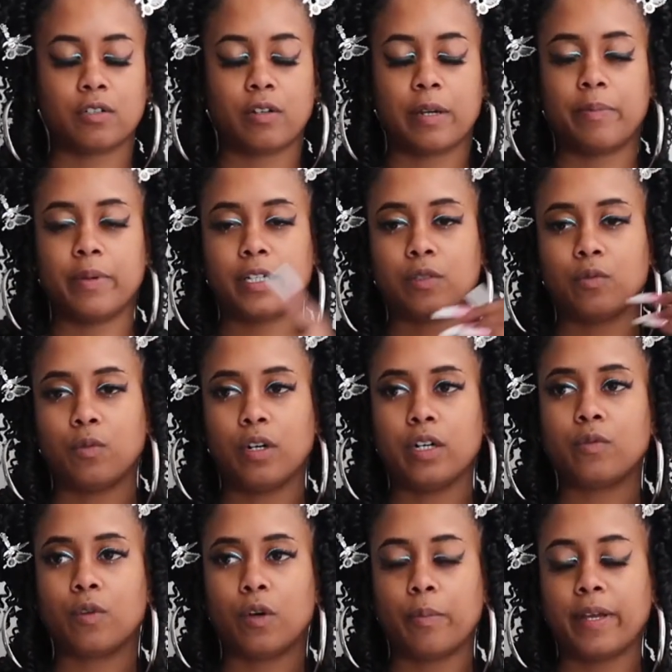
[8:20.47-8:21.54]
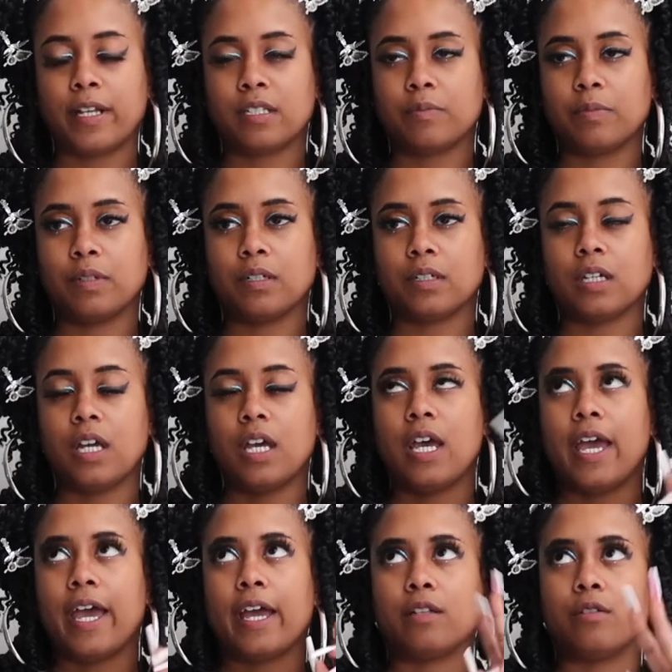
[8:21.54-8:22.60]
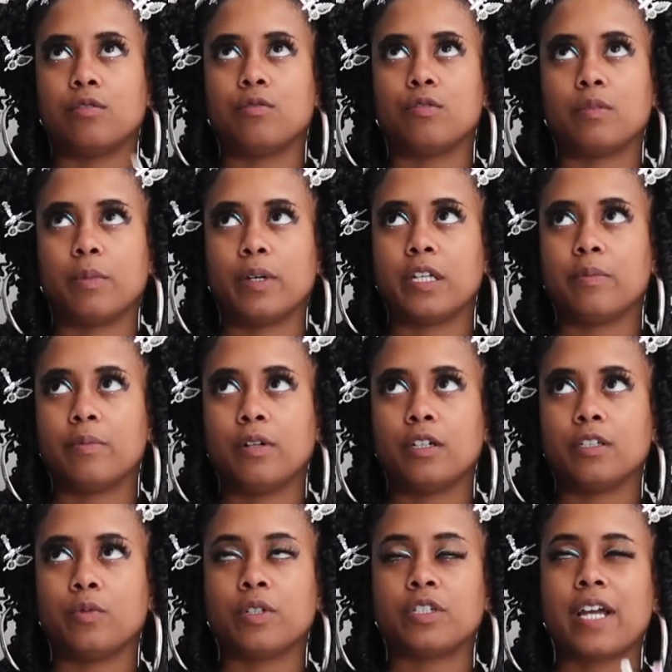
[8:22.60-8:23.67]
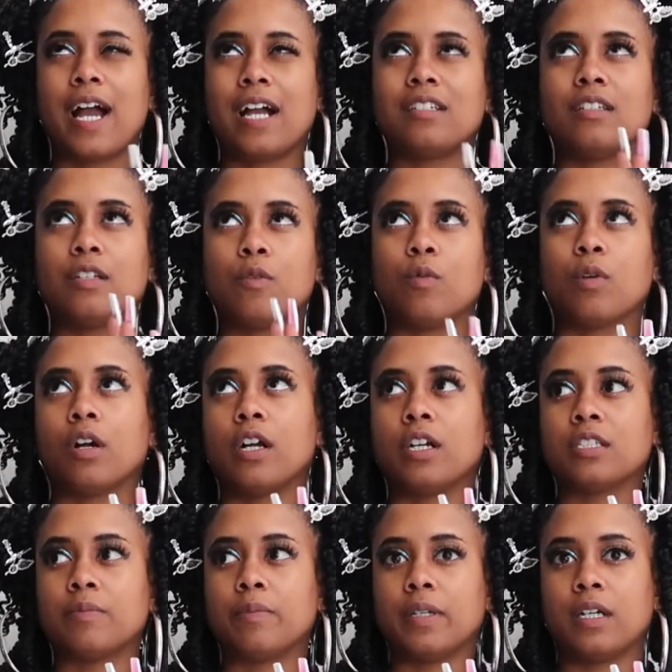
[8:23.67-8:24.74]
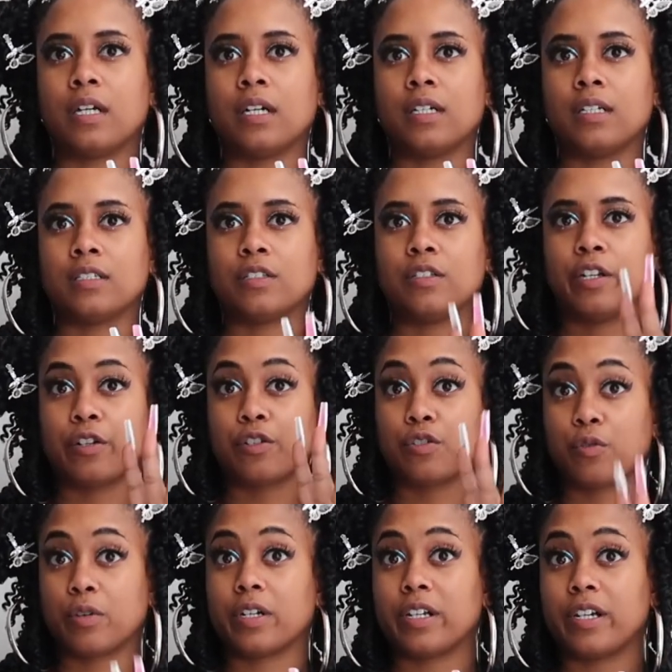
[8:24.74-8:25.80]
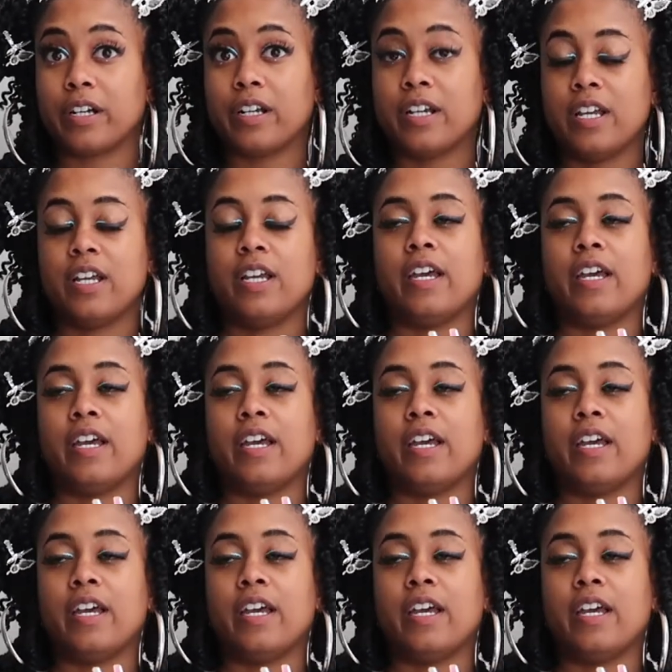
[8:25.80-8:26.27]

So I picked 1 romance book and 2 smutty books, which actually works because they're shorter.